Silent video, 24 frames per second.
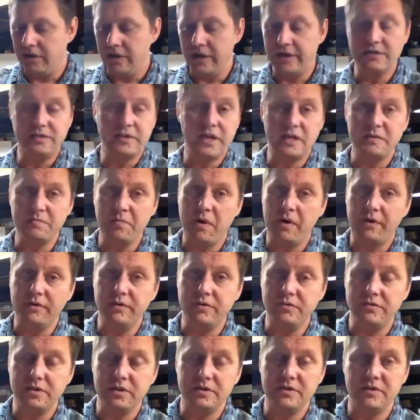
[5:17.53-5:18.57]
Nice size bottle
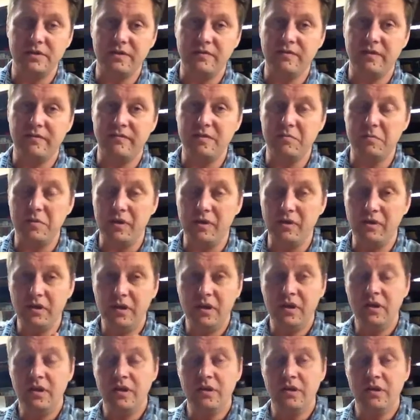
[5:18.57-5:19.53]
too, 650 ml.